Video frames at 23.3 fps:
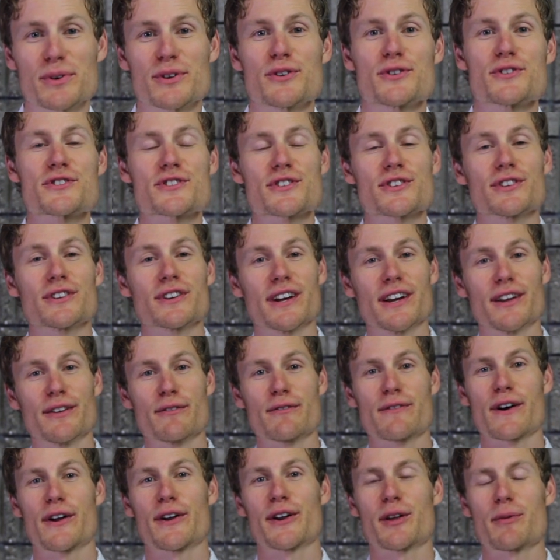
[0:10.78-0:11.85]
producer and
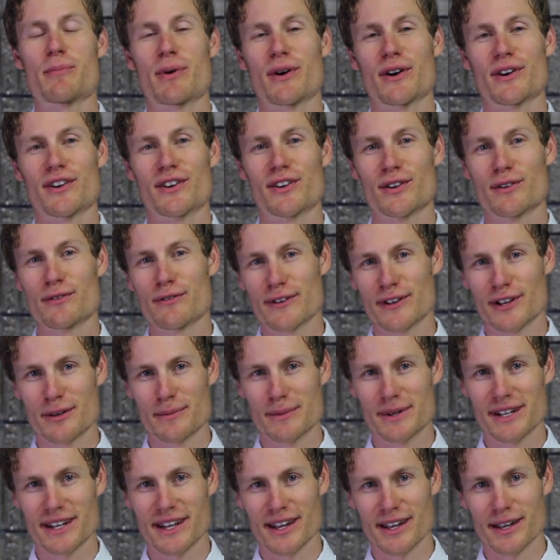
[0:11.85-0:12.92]
founding partner at
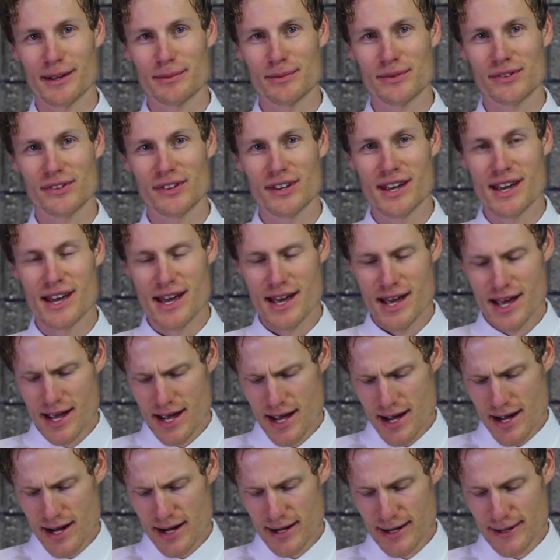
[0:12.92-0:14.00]
Filament Games.
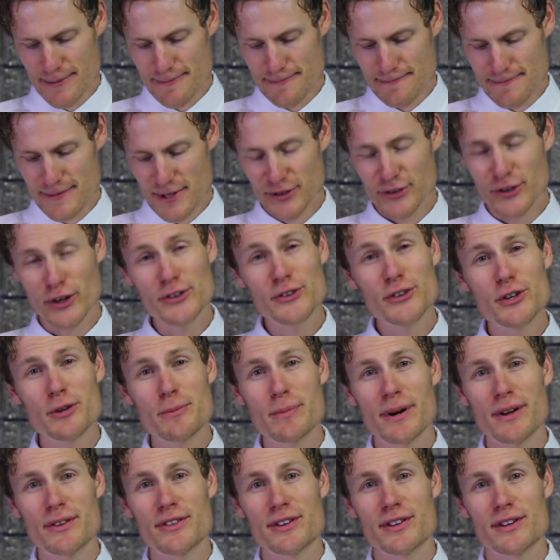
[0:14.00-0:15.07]
Um, I'll talk to you
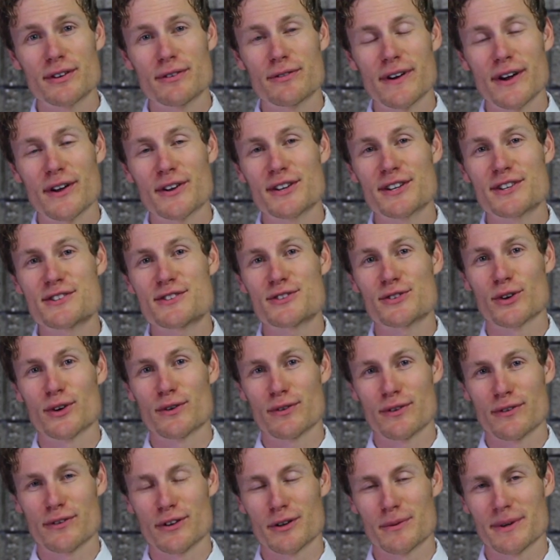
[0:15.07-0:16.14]
about the founding story
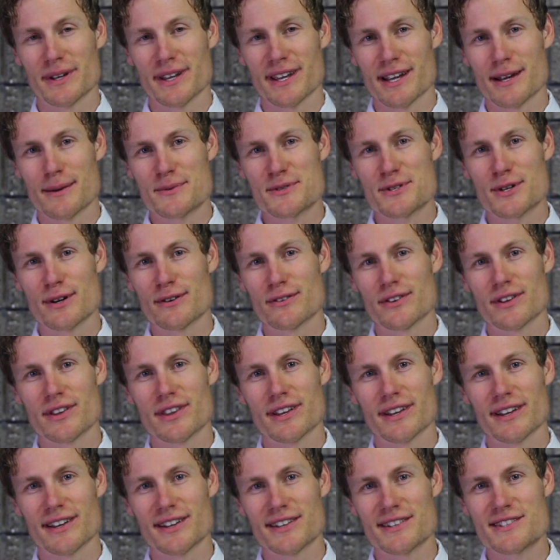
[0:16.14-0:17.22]
for Filament Games, how
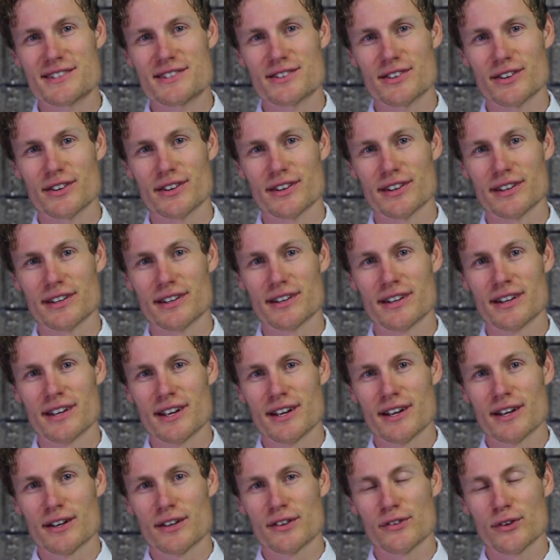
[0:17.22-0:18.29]
everything got started.
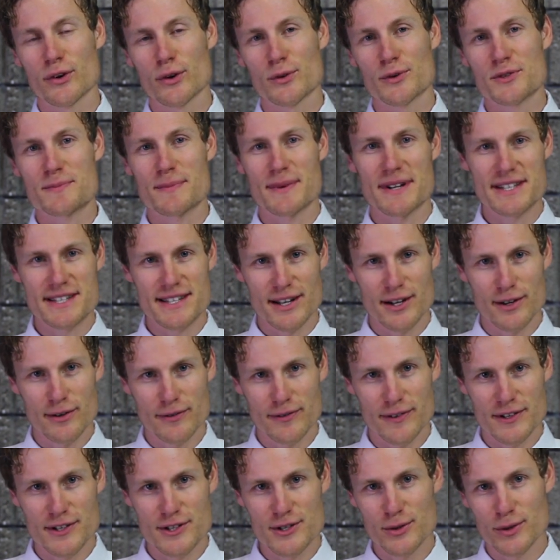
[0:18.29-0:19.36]
So it was
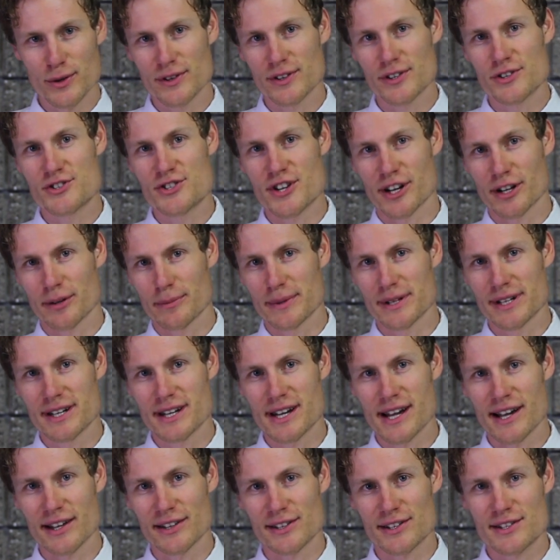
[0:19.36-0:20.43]
myself and two other gentlemen,
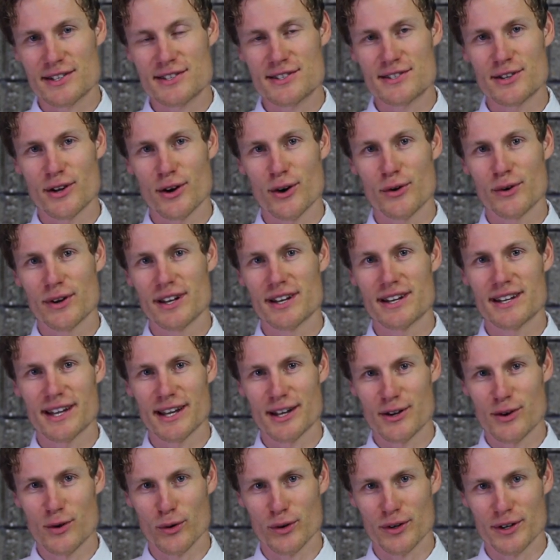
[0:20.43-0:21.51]
Alex Stone and
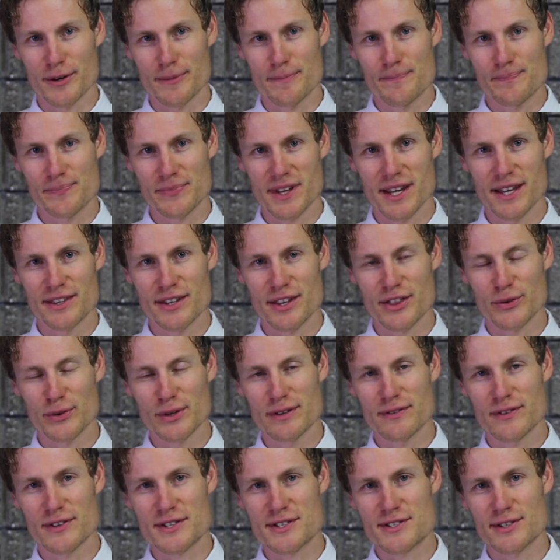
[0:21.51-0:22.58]
Dan Norton, and the three
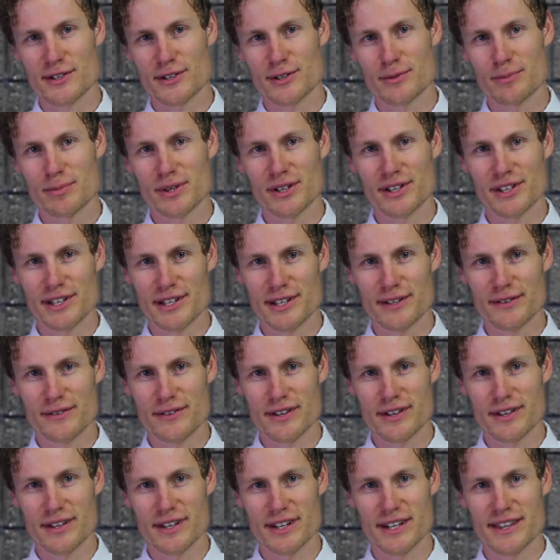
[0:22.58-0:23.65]
of us all
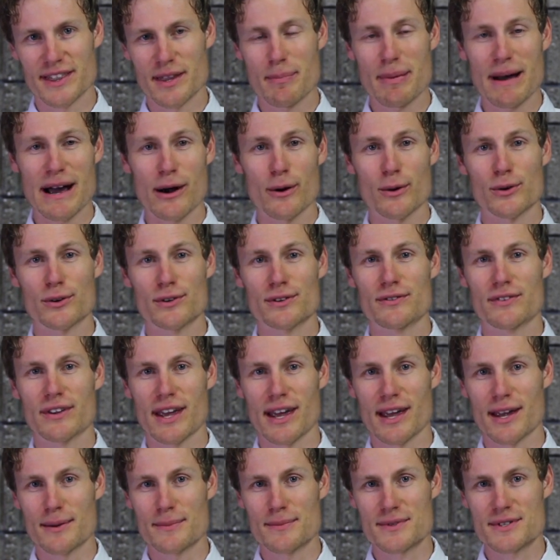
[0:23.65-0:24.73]
believed in the power of
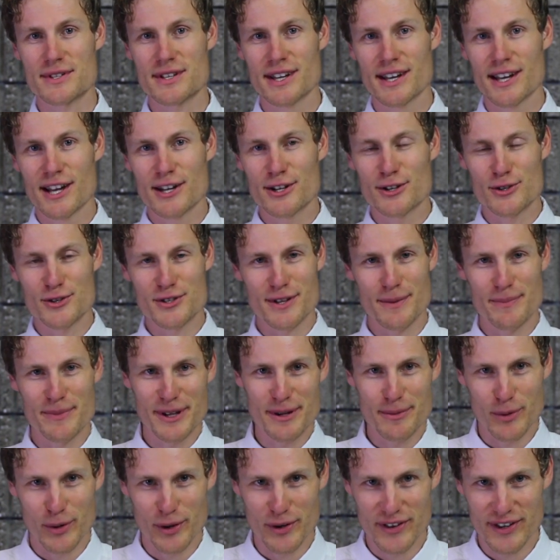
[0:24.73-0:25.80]
games to do
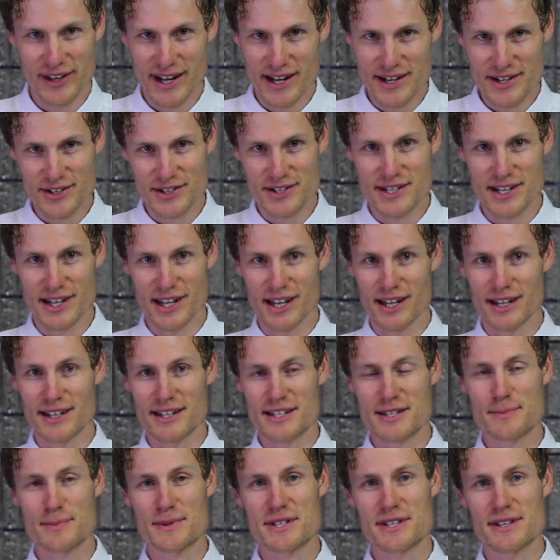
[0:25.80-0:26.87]
something more than entertain,
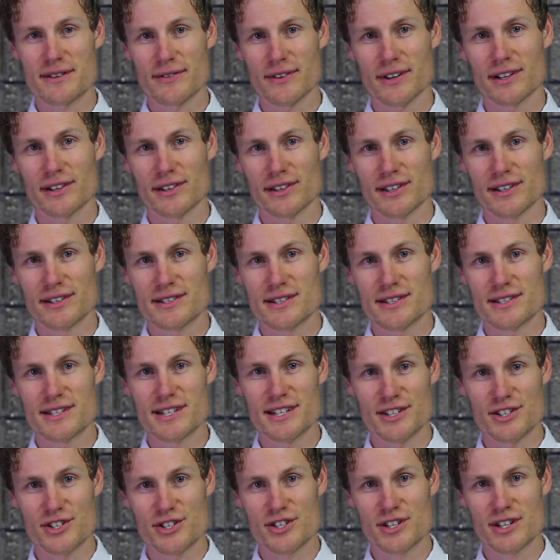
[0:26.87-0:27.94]
and specifically to
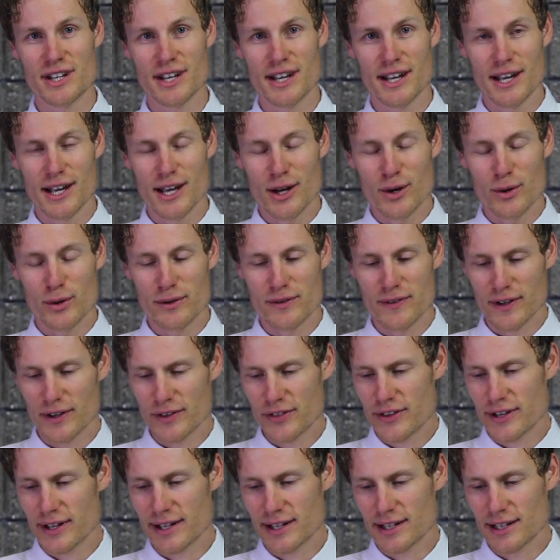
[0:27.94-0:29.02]
teach. We
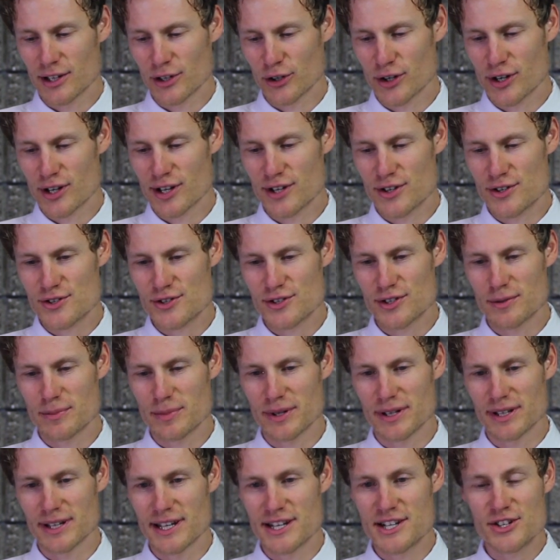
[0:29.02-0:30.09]
felt that learning should
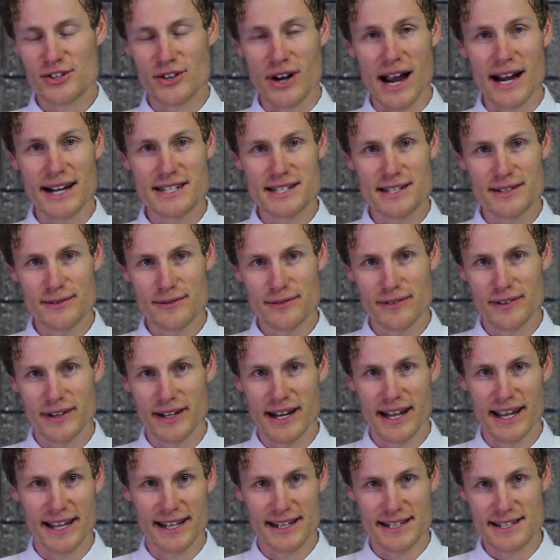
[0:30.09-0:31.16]
be interactive
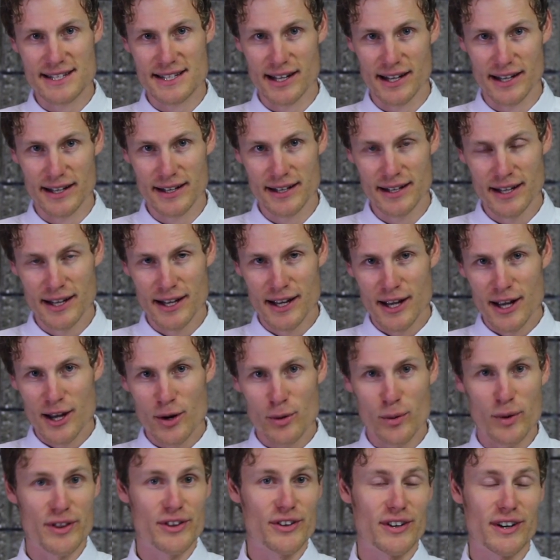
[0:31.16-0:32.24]
and hands on,
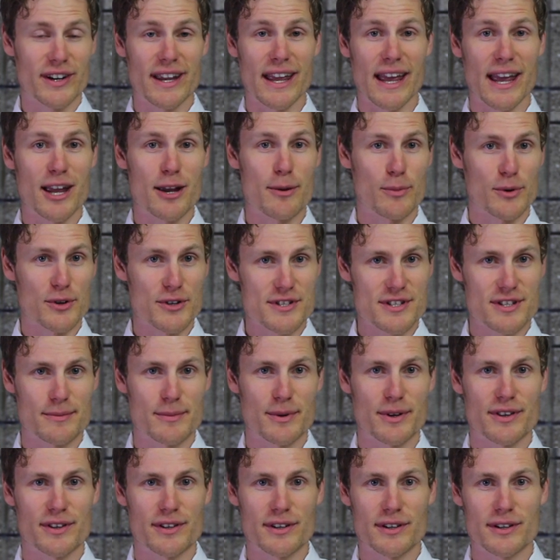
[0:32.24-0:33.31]
whether a game or some
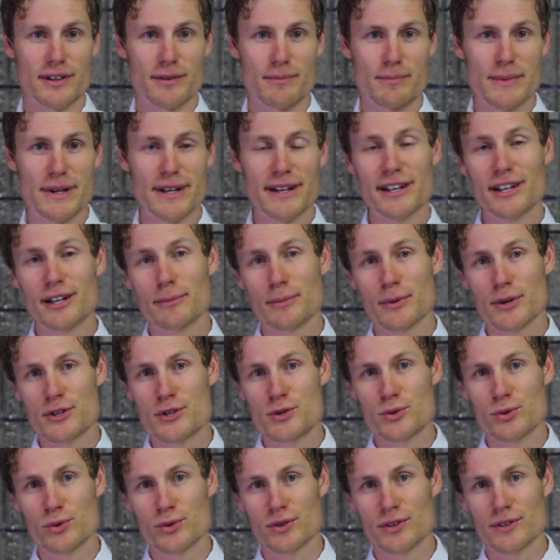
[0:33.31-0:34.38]
other medium or
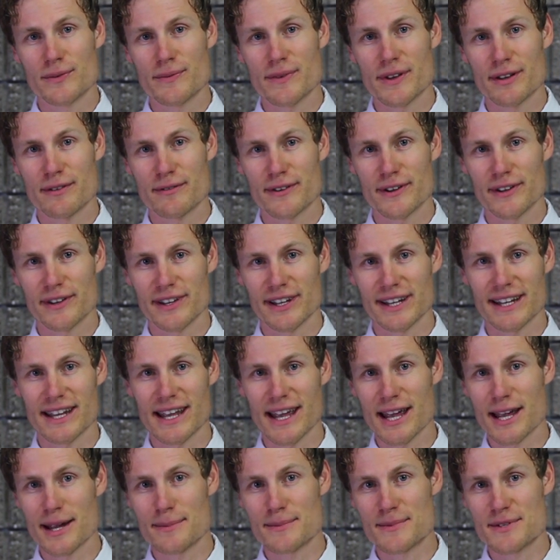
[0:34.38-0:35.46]
tool, and felt like
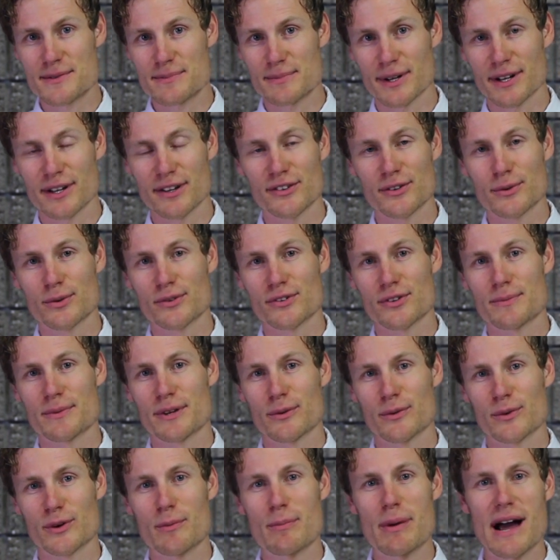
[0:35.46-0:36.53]
games, because it was
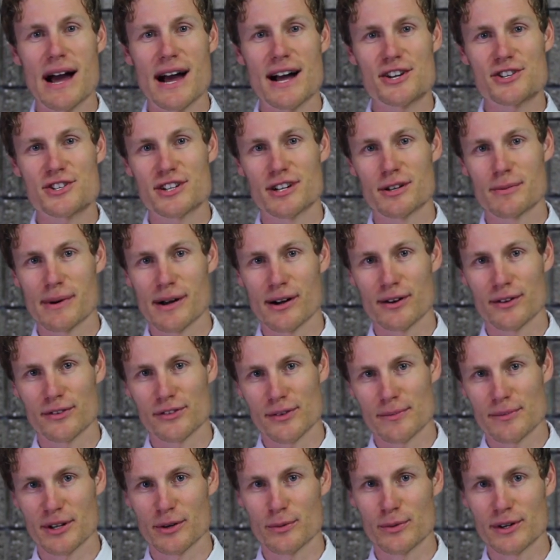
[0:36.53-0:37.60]
something we were passionate about,
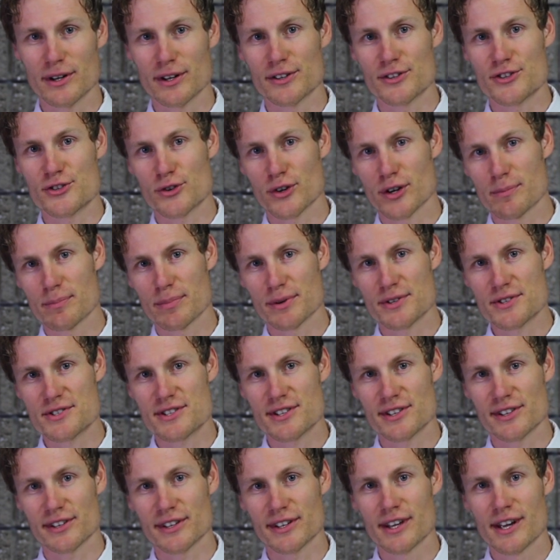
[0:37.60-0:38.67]
something we all enjoyed
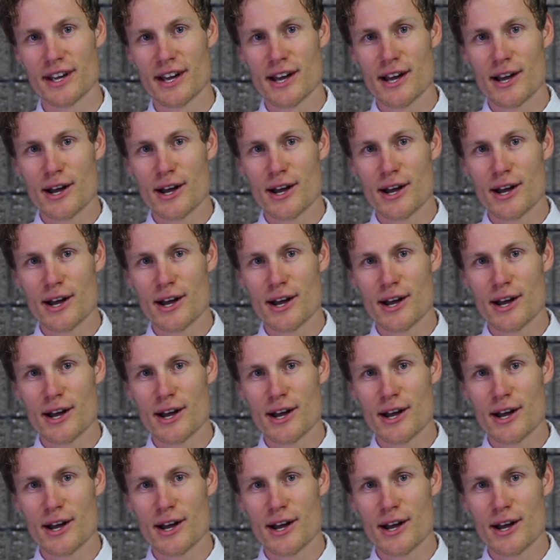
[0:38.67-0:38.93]
personally,